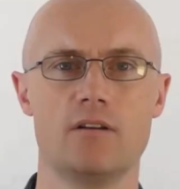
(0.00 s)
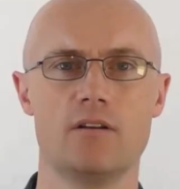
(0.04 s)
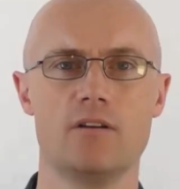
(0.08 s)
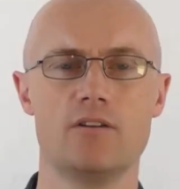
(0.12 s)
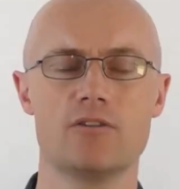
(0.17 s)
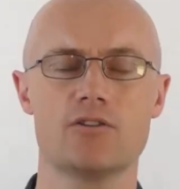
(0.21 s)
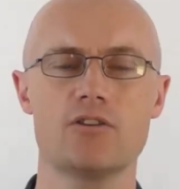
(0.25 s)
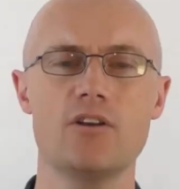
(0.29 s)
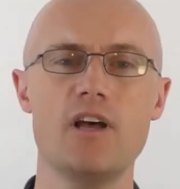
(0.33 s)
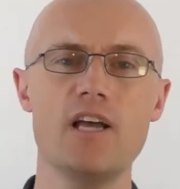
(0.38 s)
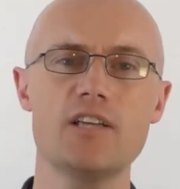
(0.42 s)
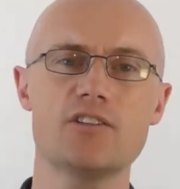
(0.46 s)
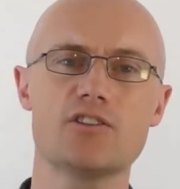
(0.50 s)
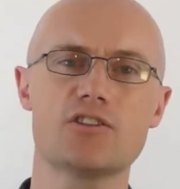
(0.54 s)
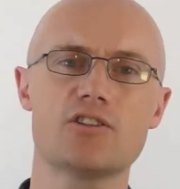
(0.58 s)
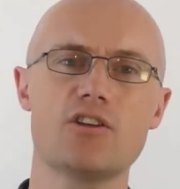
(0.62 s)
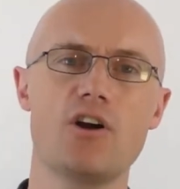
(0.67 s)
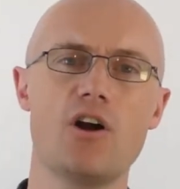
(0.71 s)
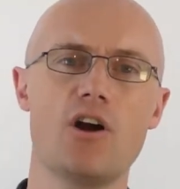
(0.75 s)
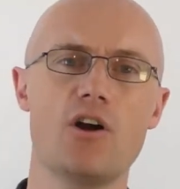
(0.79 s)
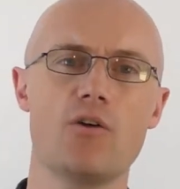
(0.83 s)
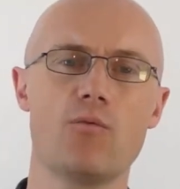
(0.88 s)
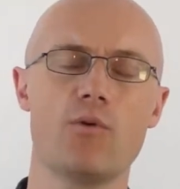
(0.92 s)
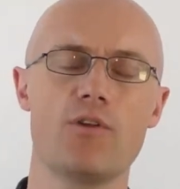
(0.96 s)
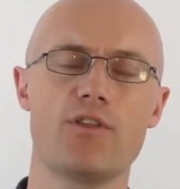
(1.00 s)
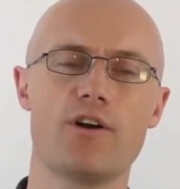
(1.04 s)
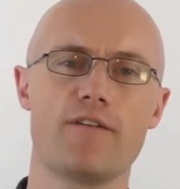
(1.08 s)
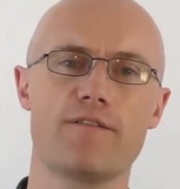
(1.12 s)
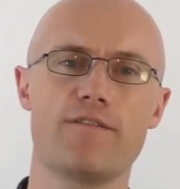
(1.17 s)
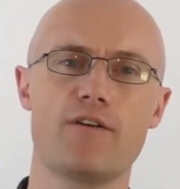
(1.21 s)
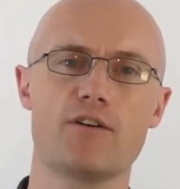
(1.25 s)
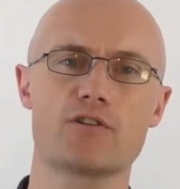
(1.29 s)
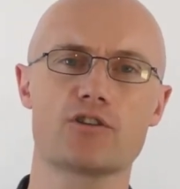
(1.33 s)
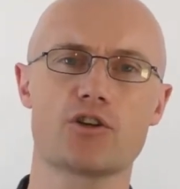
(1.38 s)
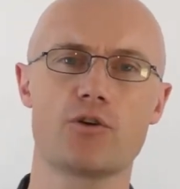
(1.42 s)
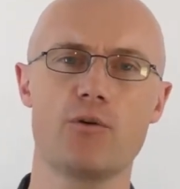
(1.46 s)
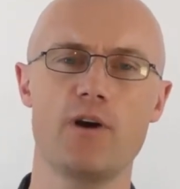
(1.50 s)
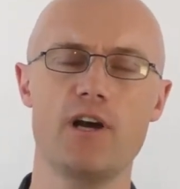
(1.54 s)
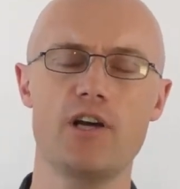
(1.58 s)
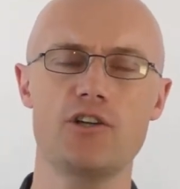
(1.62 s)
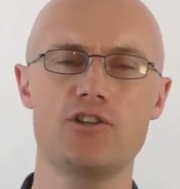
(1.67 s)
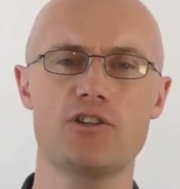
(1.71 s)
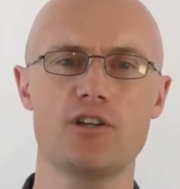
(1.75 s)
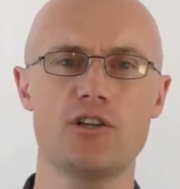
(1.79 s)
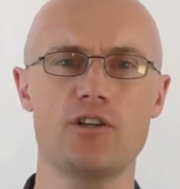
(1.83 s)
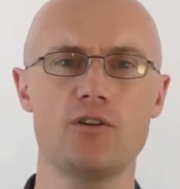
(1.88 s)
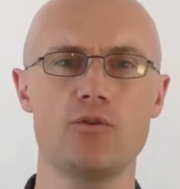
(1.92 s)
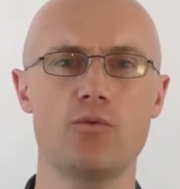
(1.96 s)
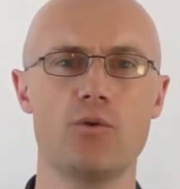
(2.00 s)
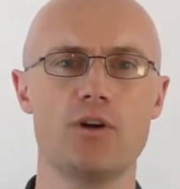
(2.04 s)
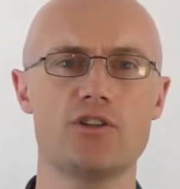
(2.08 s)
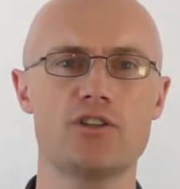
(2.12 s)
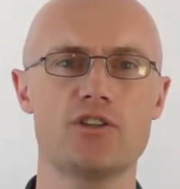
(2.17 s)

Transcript: So let's start with our first question, which